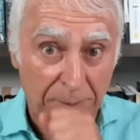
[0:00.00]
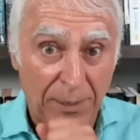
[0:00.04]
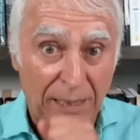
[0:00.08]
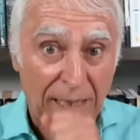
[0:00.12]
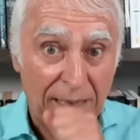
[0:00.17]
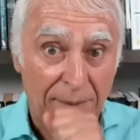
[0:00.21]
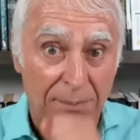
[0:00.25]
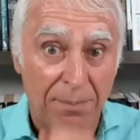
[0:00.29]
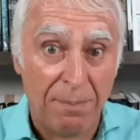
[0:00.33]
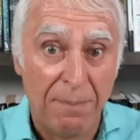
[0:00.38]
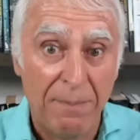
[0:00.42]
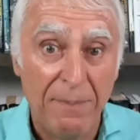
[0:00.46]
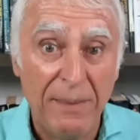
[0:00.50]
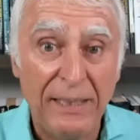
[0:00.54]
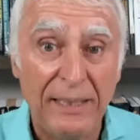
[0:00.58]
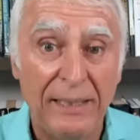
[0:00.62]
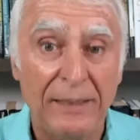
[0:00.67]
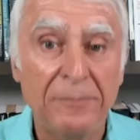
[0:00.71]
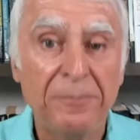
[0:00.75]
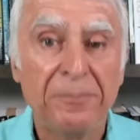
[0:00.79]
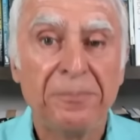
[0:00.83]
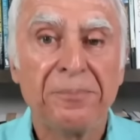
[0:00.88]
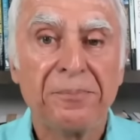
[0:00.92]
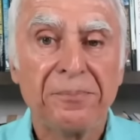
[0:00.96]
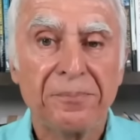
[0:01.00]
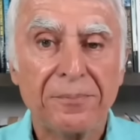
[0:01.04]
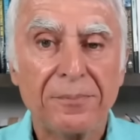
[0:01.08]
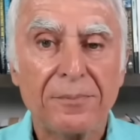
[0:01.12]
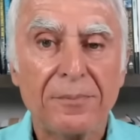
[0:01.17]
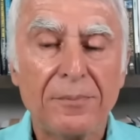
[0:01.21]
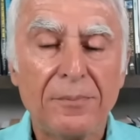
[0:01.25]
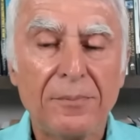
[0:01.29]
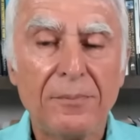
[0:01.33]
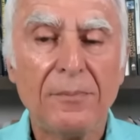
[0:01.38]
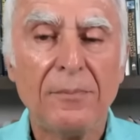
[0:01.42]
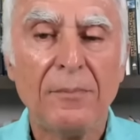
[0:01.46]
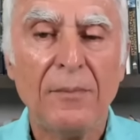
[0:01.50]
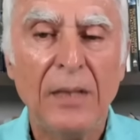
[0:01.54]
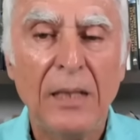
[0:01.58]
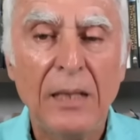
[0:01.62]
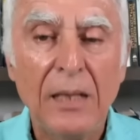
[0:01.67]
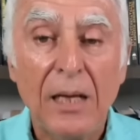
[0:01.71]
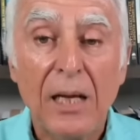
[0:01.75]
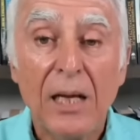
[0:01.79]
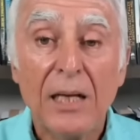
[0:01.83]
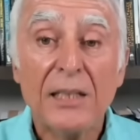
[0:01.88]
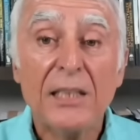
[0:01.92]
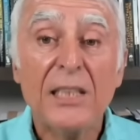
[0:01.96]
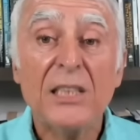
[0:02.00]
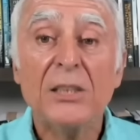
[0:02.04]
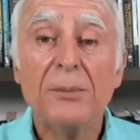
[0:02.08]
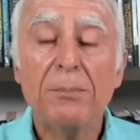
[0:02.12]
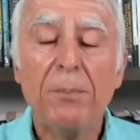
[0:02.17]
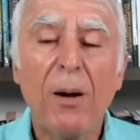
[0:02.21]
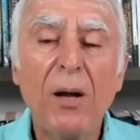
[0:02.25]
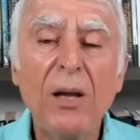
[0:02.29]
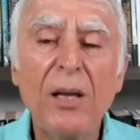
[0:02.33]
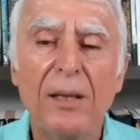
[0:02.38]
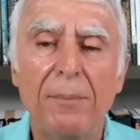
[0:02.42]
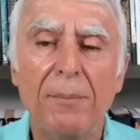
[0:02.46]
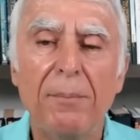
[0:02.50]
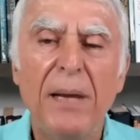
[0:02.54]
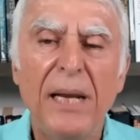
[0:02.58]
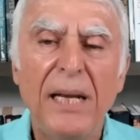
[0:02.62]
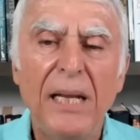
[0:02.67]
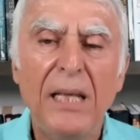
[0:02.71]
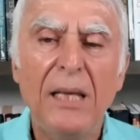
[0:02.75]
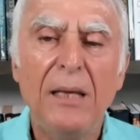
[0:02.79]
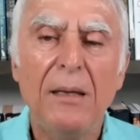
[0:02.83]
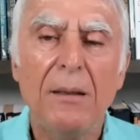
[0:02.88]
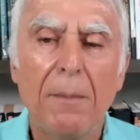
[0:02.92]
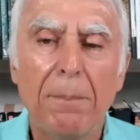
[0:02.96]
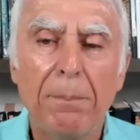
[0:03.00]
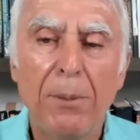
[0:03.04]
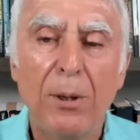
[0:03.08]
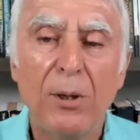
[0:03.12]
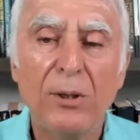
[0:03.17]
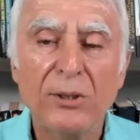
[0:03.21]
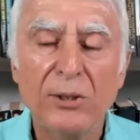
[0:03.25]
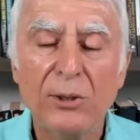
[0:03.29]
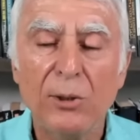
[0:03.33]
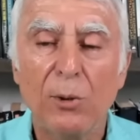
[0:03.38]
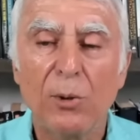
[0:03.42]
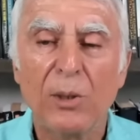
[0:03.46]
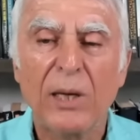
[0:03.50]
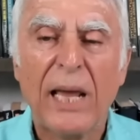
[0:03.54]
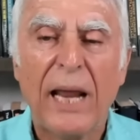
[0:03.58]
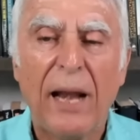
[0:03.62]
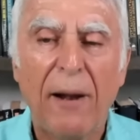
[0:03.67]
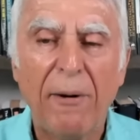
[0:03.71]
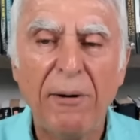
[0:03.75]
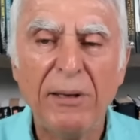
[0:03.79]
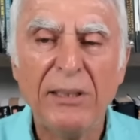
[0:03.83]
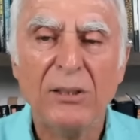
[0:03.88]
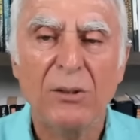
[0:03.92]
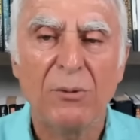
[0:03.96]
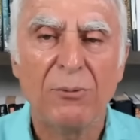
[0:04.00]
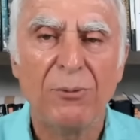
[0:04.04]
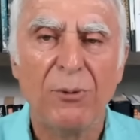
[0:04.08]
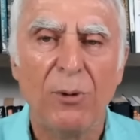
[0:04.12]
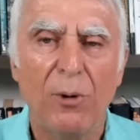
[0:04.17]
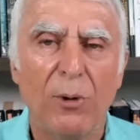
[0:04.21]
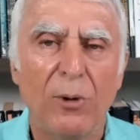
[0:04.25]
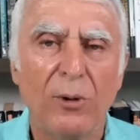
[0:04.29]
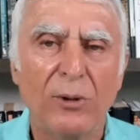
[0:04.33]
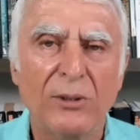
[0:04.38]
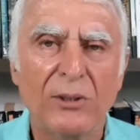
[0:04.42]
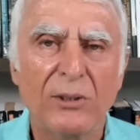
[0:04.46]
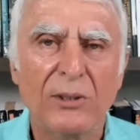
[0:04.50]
pardon me, despite many personal character flaws.